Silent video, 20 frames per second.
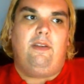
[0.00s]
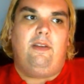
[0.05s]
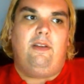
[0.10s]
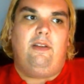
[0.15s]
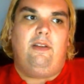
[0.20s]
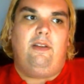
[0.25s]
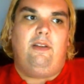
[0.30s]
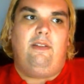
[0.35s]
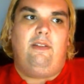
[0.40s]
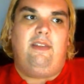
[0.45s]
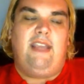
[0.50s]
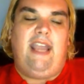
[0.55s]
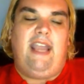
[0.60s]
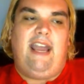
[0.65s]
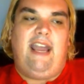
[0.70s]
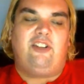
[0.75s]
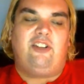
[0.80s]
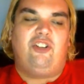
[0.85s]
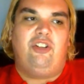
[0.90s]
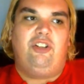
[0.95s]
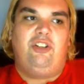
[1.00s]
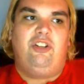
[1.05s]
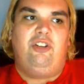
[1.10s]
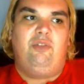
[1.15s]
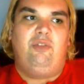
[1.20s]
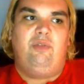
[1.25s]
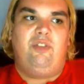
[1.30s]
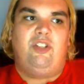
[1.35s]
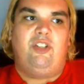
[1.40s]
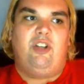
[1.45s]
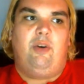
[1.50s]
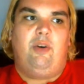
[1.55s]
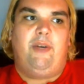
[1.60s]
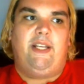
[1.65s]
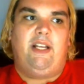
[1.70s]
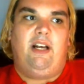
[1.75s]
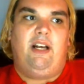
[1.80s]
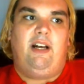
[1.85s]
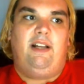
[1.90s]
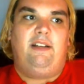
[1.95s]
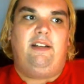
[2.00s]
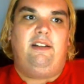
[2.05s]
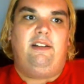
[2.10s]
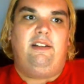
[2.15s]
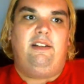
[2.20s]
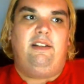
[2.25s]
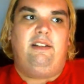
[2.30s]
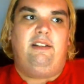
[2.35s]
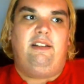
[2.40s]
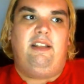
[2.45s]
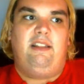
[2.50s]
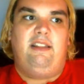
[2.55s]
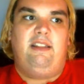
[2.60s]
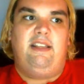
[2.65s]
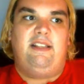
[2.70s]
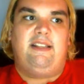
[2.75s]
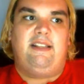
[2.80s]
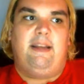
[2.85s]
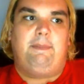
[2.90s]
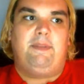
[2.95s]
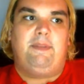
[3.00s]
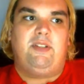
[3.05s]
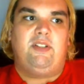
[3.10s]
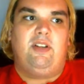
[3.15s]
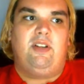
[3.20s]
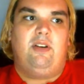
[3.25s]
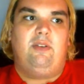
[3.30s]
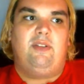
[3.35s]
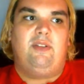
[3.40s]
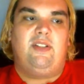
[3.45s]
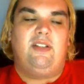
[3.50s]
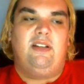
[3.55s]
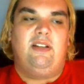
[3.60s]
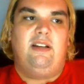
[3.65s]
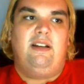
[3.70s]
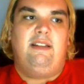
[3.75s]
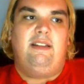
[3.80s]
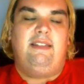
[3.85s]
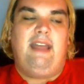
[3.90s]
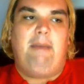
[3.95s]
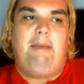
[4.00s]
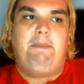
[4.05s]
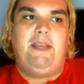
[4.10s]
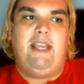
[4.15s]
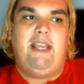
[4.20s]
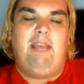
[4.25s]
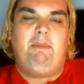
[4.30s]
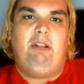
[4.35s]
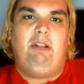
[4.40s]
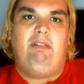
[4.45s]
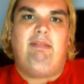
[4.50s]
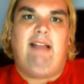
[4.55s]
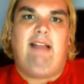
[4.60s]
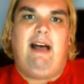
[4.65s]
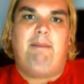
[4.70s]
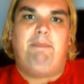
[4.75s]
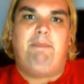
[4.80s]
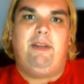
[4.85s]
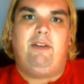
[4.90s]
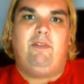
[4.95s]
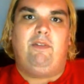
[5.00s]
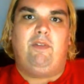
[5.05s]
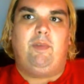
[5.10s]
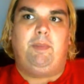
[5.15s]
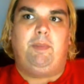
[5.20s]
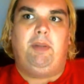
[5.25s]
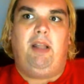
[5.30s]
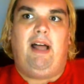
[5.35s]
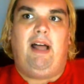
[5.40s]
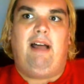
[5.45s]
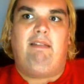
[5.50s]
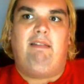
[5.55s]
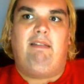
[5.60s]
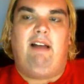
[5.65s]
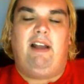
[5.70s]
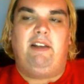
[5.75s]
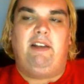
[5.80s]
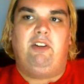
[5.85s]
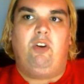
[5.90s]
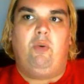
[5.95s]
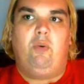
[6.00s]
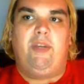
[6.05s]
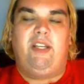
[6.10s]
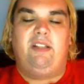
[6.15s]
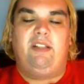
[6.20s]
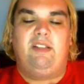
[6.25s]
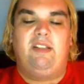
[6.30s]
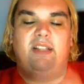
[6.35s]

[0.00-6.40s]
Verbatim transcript: the action news going on in these episodes. That became a lot bigger of a plot line going into this